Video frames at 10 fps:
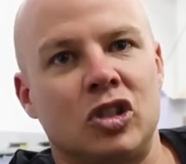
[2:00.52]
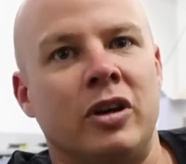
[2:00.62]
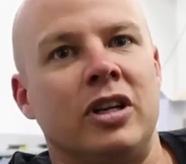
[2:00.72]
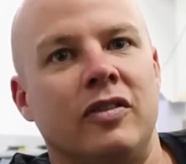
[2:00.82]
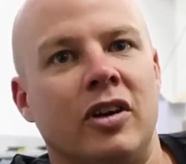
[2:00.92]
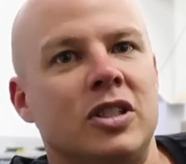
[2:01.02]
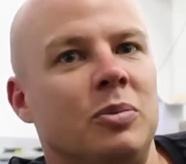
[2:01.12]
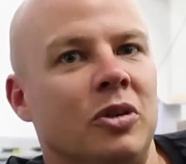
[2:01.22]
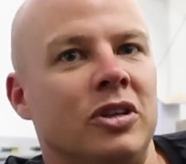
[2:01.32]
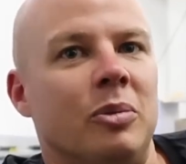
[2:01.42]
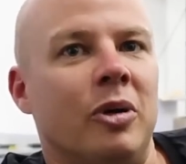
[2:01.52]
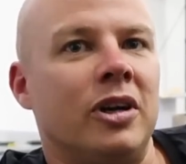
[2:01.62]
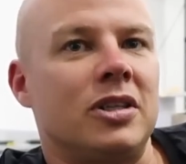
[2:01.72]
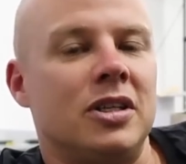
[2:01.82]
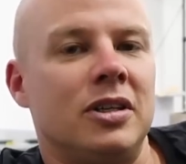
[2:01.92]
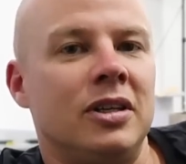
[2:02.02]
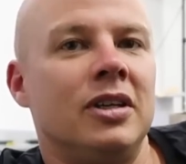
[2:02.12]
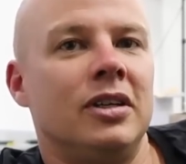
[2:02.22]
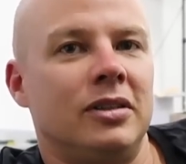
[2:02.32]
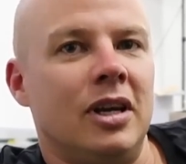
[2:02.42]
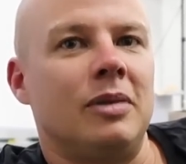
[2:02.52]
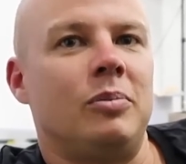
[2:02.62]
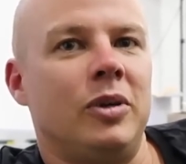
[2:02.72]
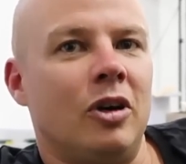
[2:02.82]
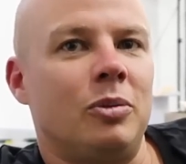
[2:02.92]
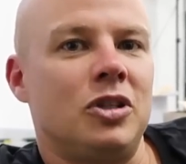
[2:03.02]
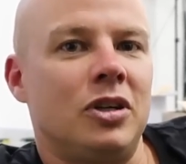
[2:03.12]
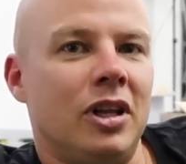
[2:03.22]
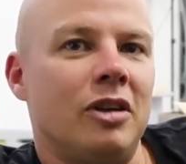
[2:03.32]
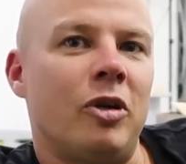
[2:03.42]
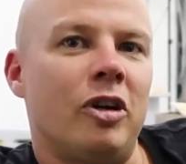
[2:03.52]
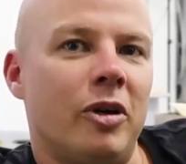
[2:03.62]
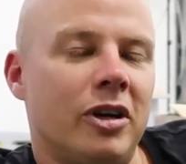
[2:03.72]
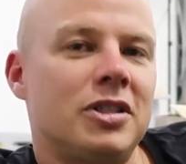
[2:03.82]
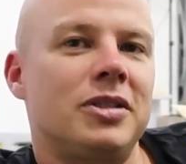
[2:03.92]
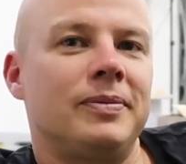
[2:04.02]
discrete device to put on your bike. So yeah, big opportunity there in motorbikes.